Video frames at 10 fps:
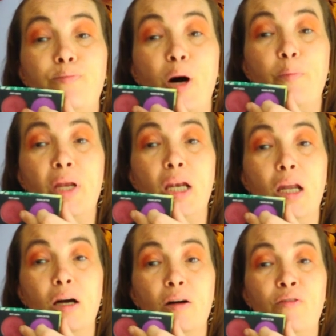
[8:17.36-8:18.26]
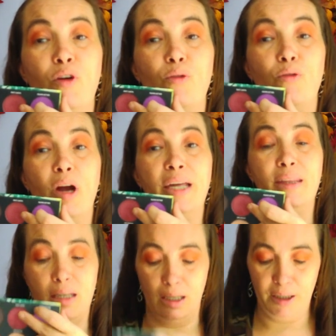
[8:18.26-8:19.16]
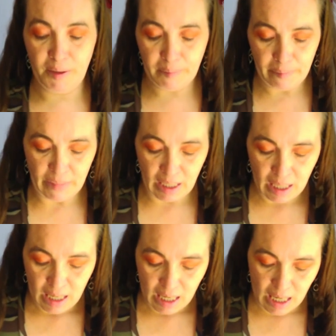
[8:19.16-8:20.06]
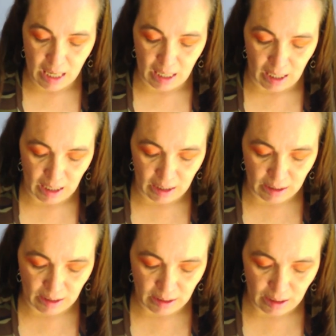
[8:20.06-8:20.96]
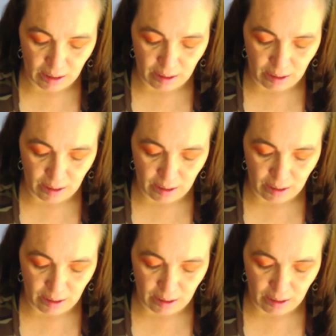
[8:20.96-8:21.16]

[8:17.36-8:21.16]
Puppy Love right there. And